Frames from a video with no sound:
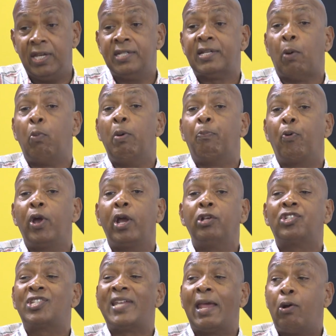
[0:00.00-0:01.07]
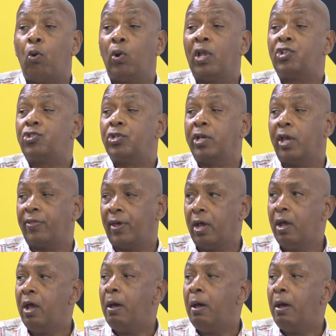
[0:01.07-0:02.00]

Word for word: is that we bring stakeholders together.